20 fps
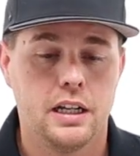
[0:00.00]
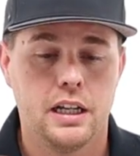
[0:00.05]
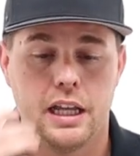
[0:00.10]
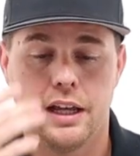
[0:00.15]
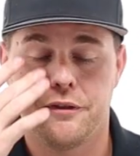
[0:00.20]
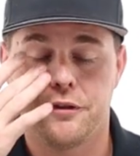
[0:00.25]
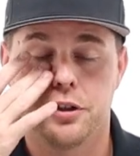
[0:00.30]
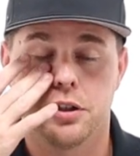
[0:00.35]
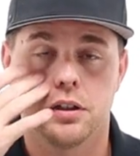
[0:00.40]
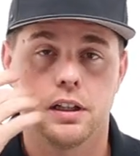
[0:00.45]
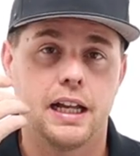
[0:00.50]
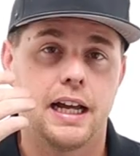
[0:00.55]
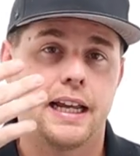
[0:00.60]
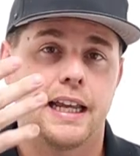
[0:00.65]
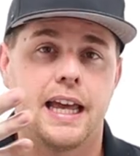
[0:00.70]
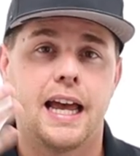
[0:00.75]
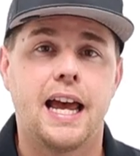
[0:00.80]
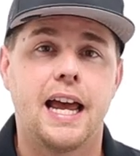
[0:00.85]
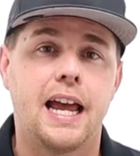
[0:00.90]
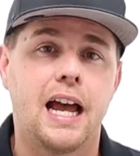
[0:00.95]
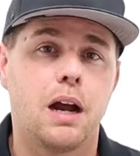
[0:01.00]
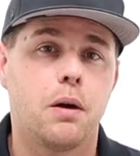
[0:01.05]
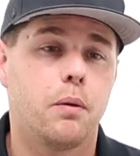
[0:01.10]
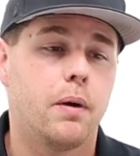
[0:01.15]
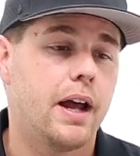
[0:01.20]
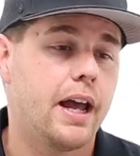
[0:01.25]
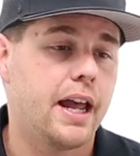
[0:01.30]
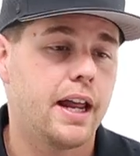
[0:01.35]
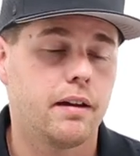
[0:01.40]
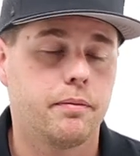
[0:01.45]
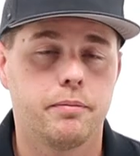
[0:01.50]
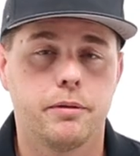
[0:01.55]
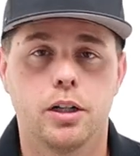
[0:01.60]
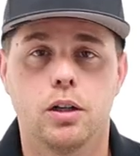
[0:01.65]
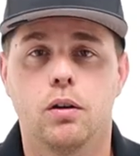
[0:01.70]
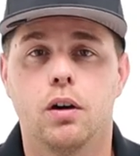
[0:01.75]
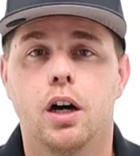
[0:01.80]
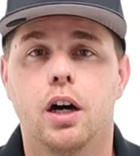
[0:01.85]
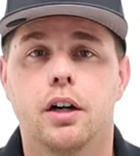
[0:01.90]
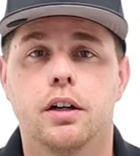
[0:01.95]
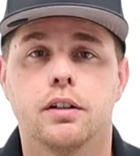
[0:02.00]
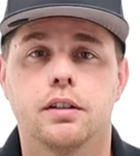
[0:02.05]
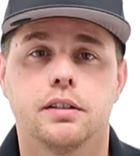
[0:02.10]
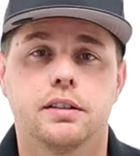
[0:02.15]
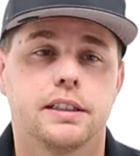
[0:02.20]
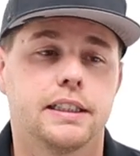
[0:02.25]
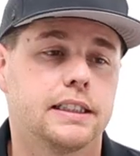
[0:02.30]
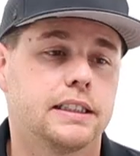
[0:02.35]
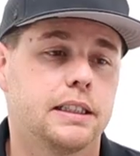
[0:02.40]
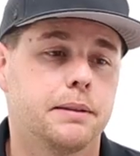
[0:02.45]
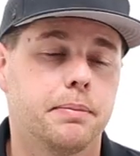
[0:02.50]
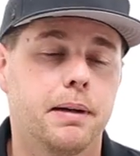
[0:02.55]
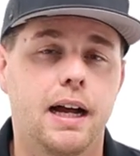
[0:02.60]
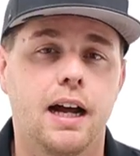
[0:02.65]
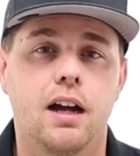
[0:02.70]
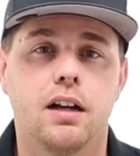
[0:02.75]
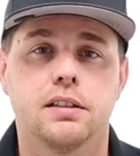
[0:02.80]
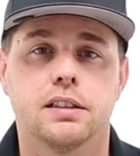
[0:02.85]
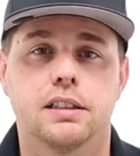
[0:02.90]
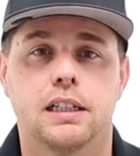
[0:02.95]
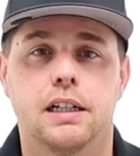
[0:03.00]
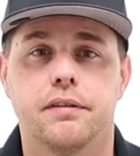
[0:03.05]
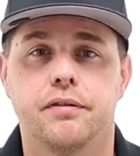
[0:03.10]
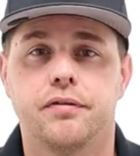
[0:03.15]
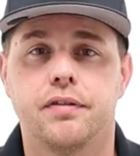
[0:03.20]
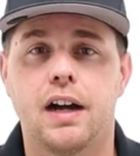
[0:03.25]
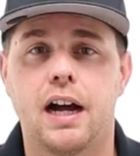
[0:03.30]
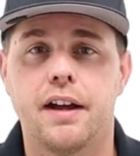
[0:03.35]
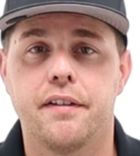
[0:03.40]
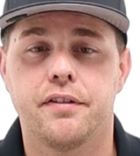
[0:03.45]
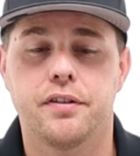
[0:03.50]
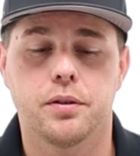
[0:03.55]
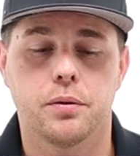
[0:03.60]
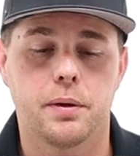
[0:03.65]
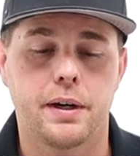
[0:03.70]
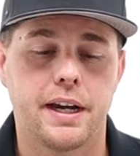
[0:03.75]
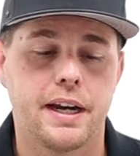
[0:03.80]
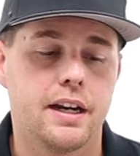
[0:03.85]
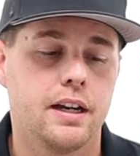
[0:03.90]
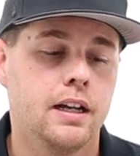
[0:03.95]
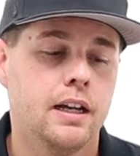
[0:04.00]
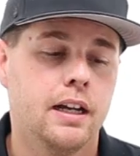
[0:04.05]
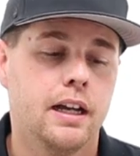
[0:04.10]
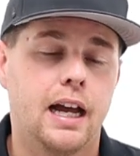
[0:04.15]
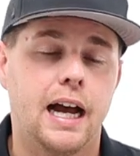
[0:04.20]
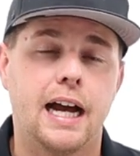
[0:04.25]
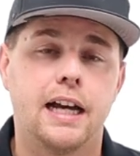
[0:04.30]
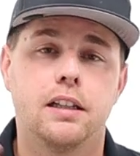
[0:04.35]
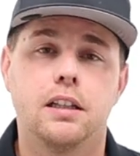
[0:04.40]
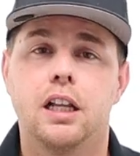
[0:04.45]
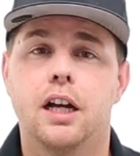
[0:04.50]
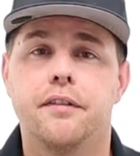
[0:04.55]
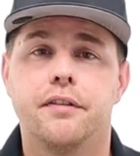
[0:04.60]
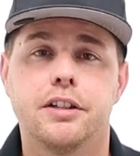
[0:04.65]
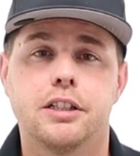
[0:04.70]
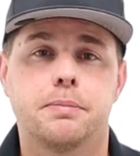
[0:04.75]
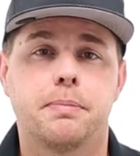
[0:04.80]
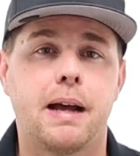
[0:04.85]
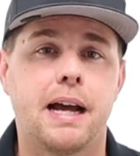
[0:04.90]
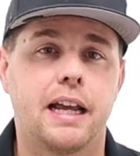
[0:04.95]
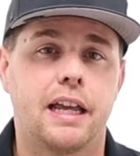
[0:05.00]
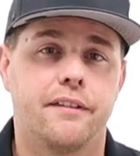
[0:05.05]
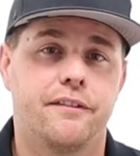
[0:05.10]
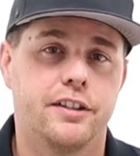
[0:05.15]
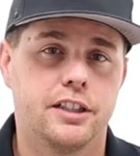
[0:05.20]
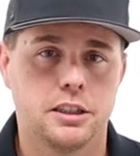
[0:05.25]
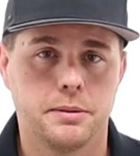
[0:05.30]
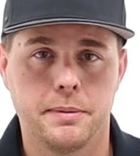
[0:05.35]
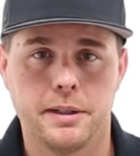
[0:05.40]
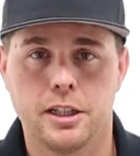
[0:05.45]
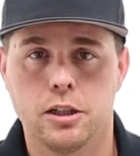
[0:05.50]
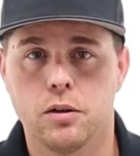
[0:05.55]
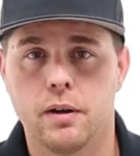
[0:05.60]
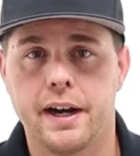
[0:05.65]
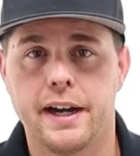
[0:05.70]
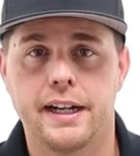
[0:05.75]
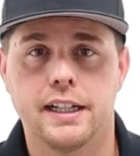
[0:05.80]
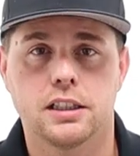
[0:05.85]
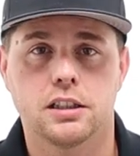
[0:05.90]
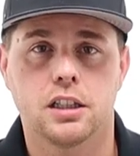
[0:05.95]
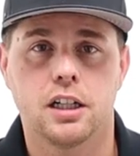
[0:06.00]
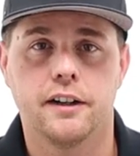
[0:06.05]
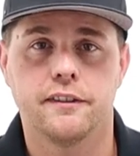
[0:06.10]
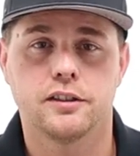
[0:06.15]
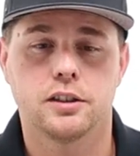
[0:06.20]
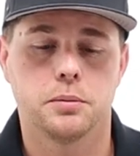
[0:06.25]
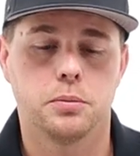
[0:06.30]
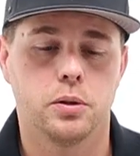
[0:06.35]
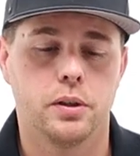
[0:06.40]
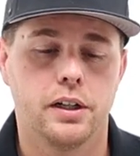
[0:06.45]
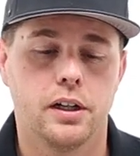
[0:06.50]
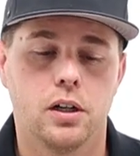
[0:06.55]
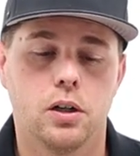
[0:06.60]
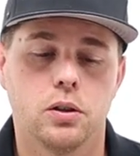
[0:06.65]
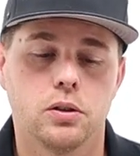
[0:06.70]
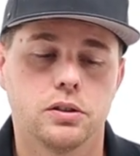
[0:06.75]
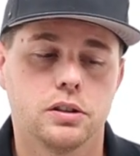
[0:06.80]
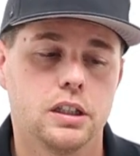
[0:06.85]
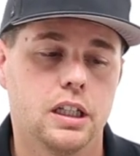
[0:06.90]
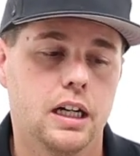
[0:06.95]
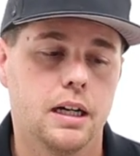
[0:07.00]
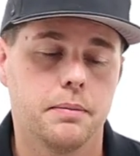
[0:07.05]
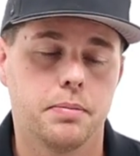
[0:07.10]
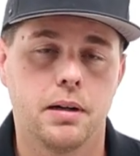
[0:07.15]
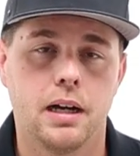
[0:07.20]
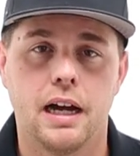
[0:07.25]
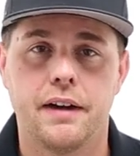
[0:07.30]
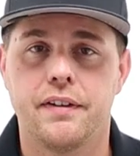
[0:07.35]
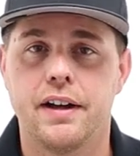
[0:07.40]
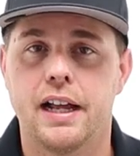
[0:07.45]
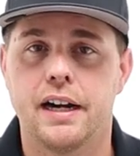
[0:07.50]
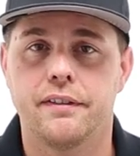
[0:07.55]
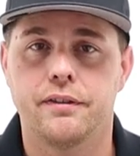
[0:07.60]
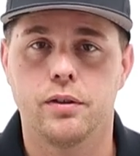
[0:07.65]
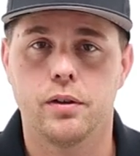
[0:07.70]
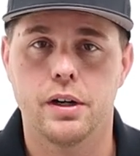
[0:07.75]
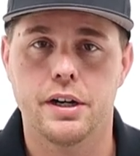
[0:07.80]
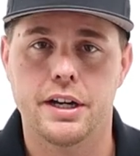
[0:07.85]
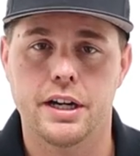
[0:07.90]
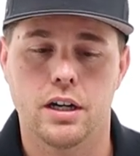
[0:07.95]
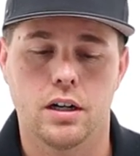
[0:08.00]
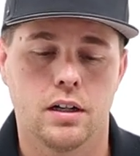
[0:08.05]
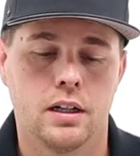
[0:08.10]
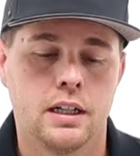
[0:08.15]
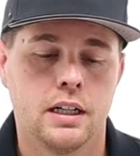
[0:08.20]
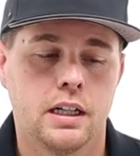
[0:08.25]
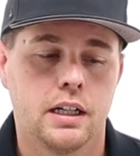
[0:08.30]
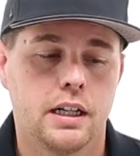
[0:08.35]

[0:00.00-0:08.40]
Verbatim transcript: If you're like, hey, I weigh you know 160 pounds and I'm 5'3", I love this pack, it fits me great, it's comfortable, it holds up, I've had it for a year.